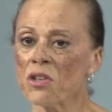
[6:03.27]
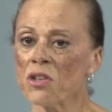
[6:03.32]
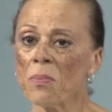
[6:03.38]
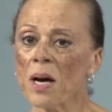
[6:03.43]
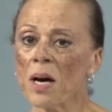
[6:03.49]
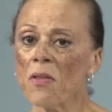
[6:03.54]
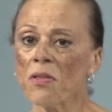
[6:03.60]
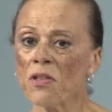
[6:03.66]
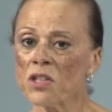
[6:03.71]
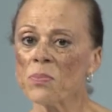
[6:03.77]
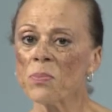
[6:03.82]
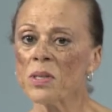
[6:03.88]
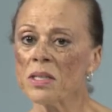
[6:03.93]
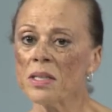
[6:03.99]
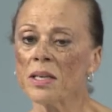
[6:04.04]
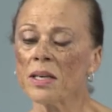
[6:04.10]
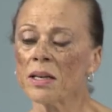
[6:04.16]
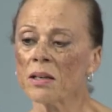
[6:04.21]
about this
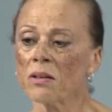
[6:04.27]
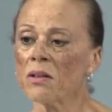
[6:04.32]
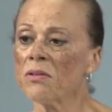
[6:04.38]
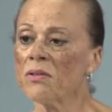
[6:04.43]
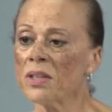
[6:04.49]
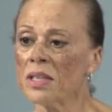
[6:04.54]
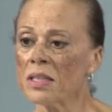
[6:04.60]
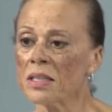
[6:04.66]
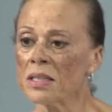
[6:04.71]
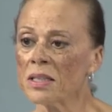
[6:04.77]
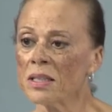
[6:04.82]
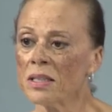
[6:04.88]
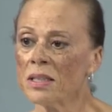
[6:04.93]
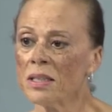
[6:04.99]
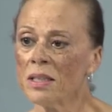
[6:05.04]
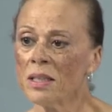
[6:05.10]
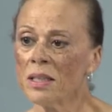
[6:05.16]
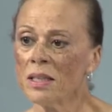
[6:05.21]
particular event.
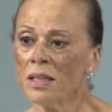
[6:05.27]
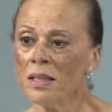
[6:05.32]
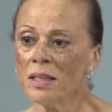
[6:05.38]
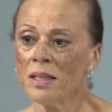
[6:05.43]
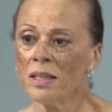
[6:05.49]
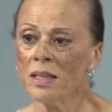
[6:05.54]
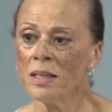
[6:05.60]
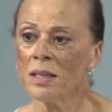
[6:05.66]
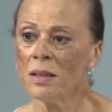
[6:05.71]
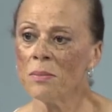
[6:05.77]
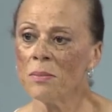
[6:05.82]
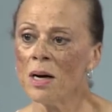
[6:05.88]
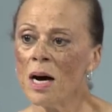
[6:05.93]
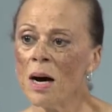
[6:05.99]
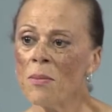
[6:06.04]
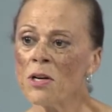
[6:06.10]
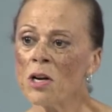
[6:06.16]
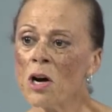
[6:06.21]

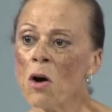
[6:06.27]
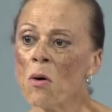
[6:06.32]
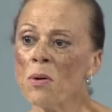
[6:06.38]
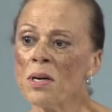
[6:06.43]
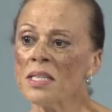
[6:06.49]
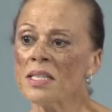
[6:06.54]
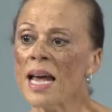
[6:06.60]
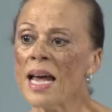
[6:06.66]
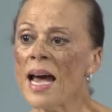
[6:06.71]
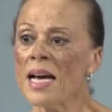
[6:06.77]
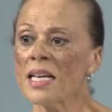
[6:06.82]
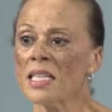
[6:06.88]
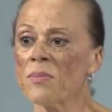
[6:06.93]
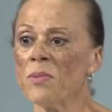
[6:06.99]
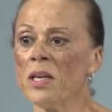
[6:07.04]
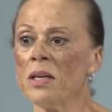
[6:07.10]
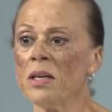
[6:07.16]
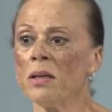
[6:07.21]
Muhammad always
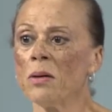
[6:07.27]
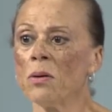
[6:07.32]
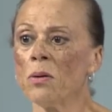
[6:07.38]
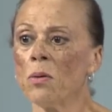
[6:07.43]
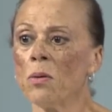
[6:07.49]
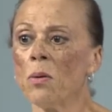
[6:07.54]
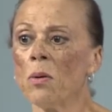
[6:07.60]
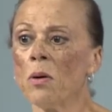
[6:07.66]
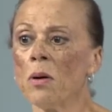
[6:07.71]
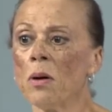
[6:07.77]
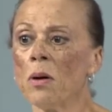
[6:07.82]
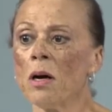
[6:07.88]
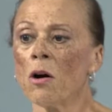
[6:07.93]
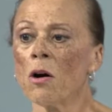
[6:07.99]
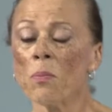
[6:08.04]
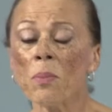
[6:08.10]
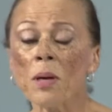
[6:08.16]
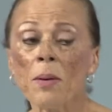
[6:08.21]
asked me,
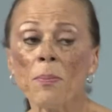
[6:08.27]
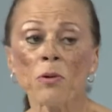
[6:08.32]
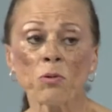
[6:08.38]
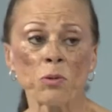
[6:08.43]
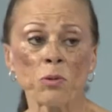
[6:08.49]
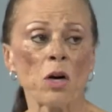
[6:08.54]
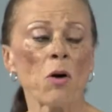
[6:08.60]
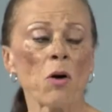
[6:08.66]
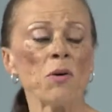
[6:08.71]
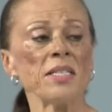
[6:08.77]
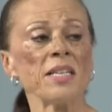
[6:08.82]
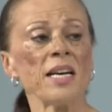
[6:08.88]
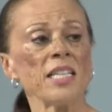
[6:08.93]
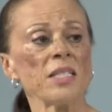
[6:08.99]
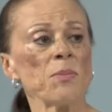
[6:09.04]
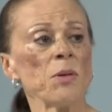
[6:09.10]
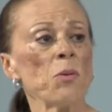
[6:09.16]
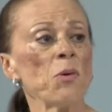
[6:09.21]
or people would always
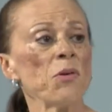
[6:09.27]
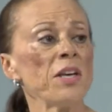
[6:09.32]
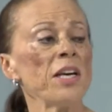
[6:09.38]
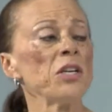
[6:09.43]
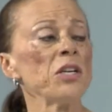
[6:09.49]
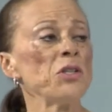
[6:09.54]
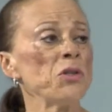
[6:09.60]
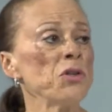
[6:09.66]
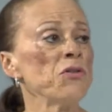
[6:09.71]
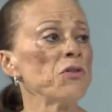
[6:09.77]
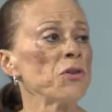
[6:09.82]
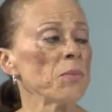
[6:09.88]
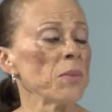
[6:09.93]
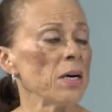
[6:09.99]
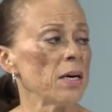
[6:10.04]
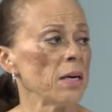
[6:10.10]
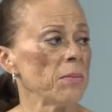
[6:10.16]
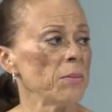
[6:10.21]
ask me, what they could do for
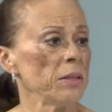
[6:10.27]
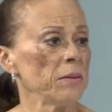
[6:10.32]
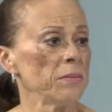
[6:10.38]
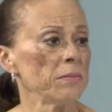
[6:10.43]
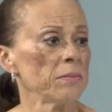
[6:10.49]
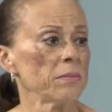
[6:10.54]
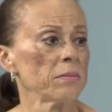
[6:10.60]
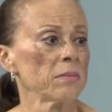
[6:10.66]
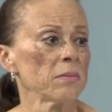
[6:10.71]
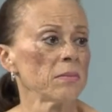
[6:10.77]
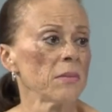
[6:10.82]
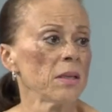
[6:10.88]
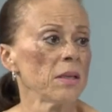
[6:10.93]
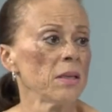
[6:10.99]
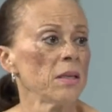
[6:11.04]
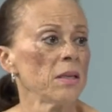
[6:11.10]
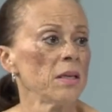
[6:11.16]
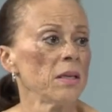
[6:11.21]
Muhammad.
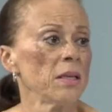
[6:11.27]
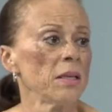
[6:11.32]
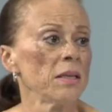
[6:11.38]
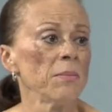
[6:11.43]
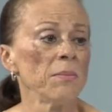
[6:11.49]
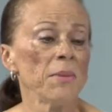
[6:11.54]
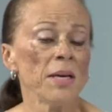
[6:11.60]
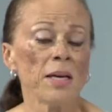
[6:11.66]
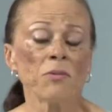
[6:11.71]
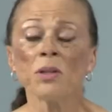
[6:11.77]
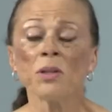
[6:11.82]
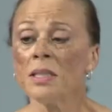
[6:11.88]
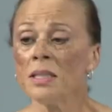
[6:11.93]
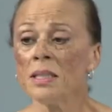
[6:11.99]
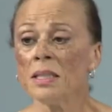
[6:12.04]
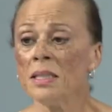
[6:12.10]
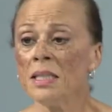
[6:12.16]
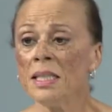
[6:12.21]
The man really
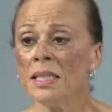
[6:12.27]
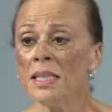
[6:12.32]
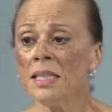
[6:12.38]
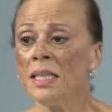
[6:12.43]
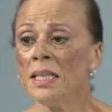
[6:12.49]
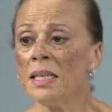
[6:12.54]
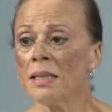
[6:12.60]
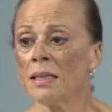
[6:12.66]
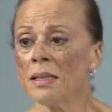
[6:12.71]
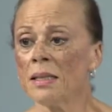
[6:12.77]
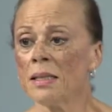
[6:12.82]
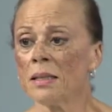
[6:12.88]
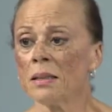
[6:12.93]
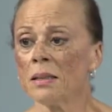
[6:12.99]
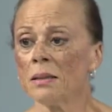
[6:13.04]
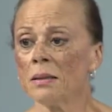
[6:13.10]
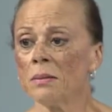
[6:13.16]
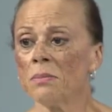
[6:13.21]
didn't need anything,
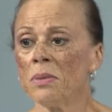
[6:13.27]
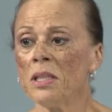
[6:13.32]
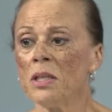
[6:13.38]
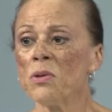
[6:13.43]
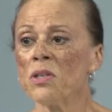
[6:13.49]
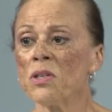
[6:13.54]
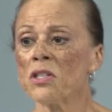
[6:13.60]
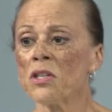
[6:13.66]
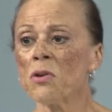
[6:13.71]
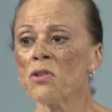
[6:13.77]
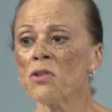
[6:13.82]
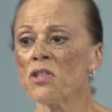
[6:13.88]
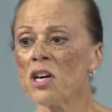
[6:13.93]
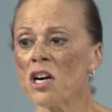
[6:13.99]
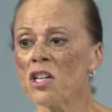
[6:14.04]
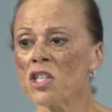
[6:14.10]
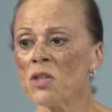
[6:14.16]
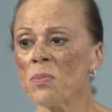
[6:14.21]
but he was so
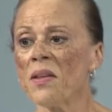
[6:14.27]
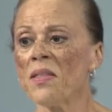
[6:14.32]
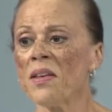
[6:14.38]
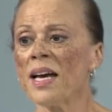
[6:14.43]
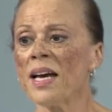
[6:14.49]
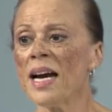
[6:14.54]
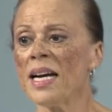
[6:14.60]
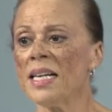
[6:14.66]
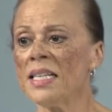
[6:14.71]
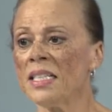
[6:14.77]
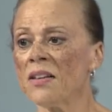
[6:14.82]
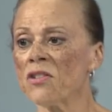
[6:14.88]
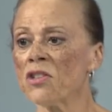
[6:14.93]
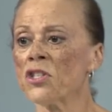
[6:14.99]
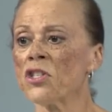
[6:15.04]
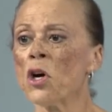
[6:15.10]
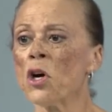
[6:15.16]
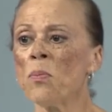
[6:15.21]
touched by the idea of
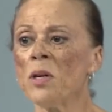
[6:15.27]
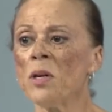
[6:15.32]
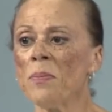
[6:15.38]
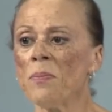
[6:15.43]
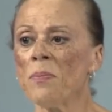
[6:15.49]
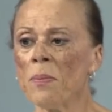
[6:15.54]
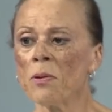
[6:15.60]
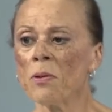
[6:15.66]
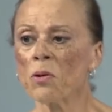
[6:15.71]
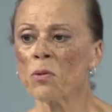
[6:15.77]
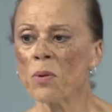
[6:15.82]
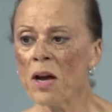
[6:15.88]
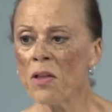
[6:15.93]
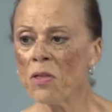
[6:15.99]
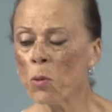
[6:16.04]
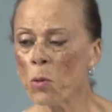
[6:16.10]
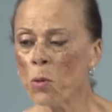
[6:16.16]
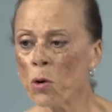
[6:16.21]
so many people
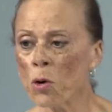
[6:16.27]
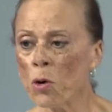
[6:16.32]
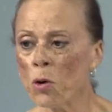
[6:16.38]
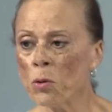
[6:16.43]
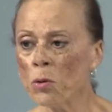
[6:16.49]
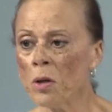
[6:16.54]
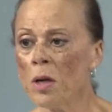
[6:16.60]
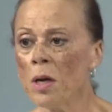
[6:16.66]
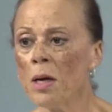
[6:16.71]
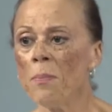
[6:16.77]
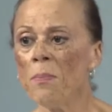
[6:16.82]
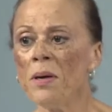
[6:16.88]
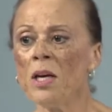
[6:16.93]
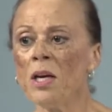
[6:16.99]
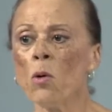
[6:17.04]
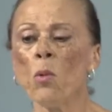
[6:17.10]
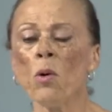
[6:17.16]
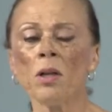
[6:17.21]
around the world
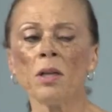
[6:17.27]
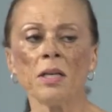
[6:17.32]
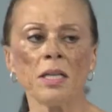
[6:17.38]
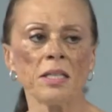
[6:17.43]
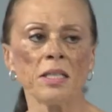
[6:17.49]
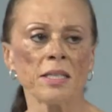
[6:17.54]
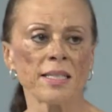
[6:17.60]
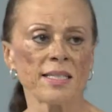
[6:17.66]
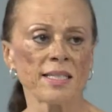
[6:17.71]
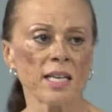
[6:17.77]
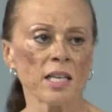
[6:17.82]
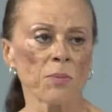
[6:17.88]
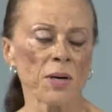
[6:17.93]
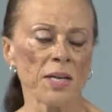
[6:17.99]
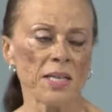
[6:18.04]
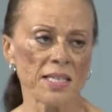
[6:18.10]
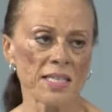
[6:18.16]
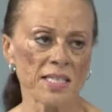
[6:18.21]
being willing to
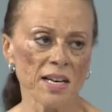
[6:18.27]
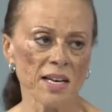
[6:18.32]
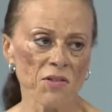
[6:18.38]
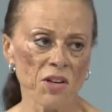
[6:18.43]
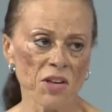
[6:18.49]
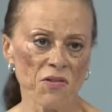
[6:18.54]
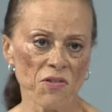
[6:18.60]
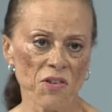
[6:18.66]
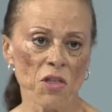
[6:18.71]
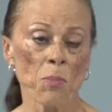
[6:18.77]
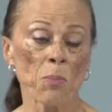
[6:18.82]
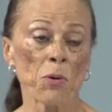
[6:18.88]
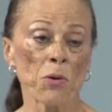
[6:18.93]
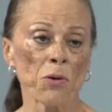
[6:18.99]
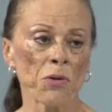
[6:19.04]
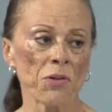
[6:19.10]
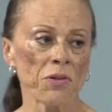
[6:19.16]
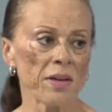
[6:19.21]
celebrate his 75th
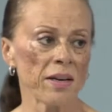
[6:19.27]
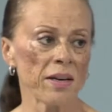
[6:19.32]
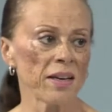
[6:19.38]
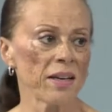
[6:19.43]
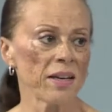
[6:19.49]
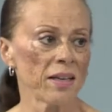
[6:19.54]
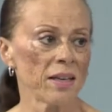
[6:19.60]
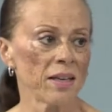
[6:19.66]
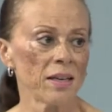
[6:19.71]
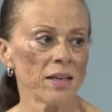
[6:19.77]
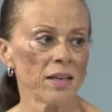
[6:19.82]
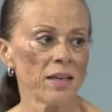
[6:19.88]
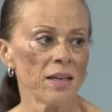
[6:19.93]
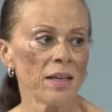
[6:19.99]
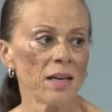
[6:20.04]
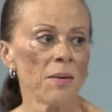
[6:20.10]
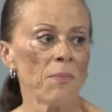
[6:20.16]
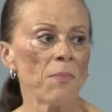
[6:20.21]
birthday
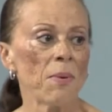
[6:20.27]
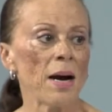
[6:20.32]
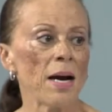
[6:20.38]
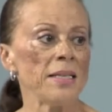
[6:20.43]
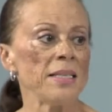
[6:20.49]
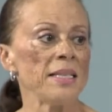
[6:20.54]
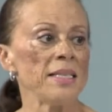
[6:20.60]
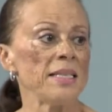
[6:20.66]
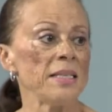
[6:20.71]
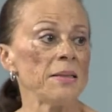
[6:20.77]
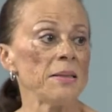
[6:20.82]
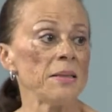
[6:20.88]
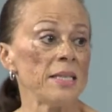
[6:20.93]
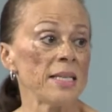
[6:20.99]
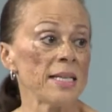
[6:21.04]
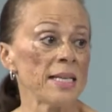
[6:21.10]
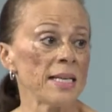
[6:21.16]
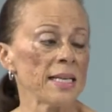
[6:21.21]
by
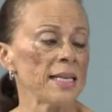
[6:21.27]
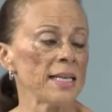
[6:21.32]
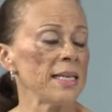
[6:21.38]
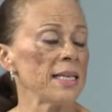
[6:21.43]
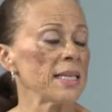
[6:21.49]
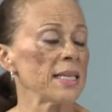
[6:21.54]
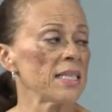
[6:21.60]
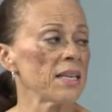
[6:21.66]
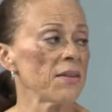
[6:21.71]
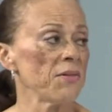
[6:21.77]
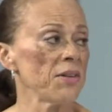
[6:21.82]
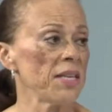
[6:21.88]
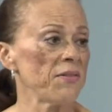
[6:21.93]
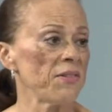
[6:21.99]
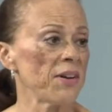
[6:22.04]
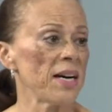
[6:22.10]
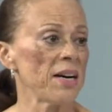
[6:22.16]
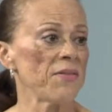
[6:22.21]
dedicating
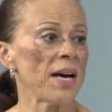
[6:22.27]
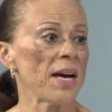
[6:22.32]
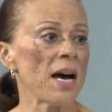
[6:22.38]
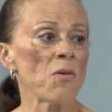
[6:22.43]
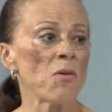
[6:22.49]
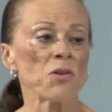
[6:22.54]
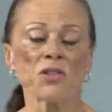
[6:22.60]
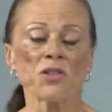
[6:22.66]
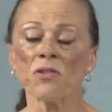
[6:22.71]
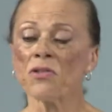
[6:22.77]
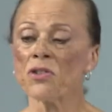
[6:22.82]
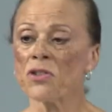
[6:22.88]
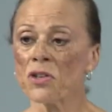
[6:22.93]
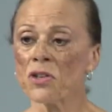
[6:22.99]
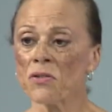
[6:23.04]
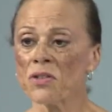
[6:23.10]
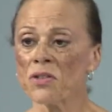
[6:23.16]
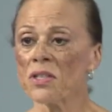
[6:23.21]
75 hours of
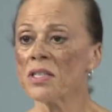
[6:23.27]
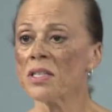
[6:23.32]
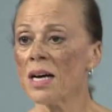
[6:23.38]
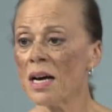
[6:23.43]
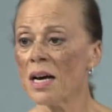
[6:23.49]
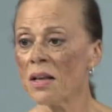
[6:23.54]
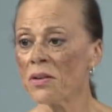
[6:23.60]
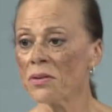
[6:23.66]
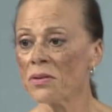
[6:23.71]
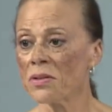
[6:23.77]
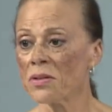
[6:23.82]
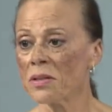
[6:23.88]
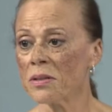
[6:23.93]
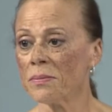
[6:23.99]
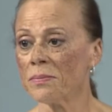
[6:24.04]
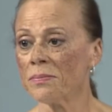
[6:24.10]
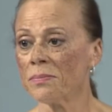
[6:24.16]
service to others.